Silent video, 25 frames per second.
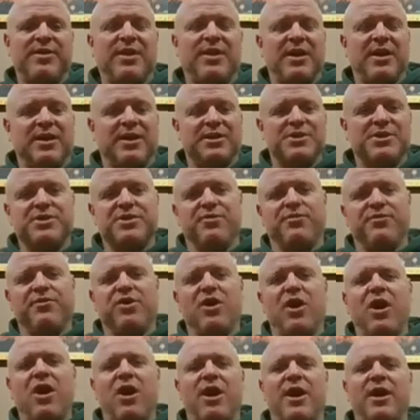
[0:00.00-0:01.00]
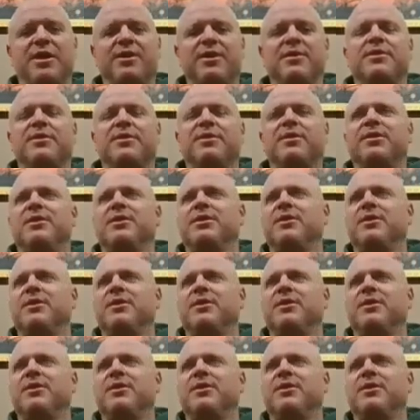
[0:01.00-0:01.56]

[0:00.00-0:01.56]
in that list of 9